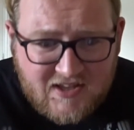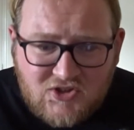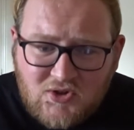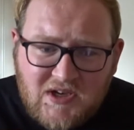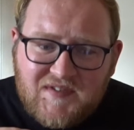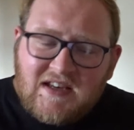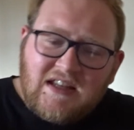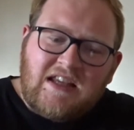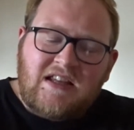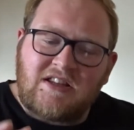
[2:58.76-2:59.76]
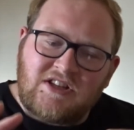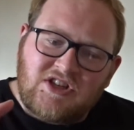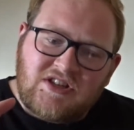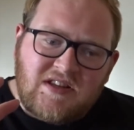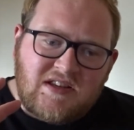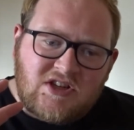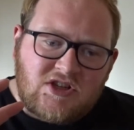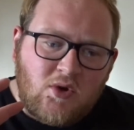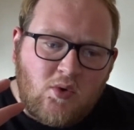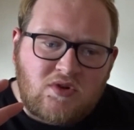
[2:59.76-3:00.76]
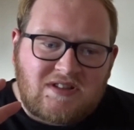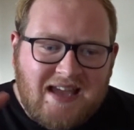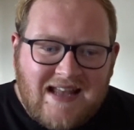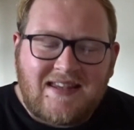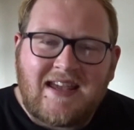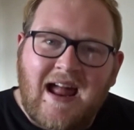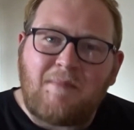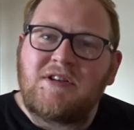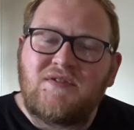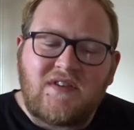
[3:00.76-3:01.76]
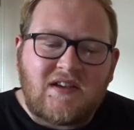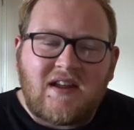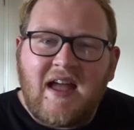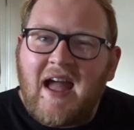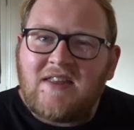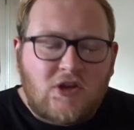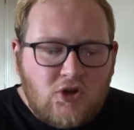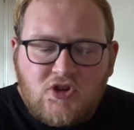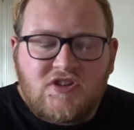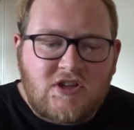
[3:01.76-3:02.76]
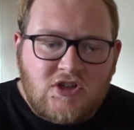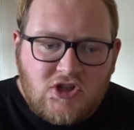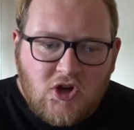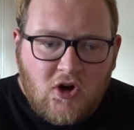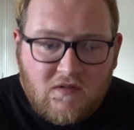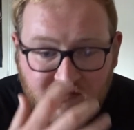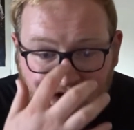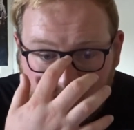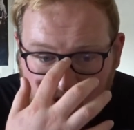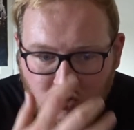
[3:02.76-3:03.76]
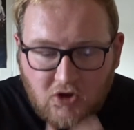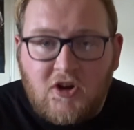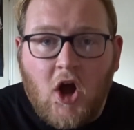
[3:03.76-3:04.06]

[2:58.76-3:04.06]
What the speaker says: So even just the whole setting and atmosphere and the usage of the John